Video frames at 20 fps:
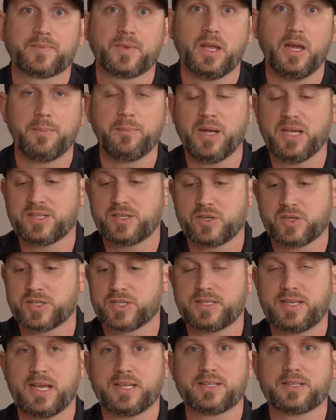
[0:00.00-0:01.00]
And basically you're
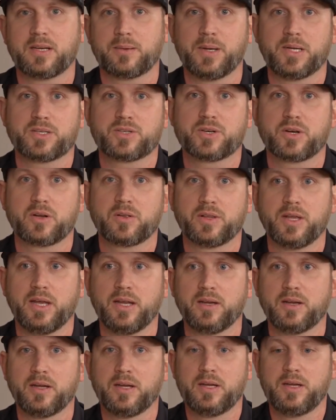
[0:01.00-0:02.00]
just testing to make sure
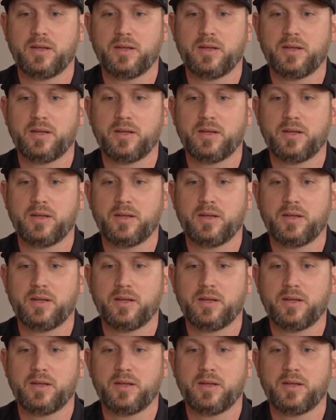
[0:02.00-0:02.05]
that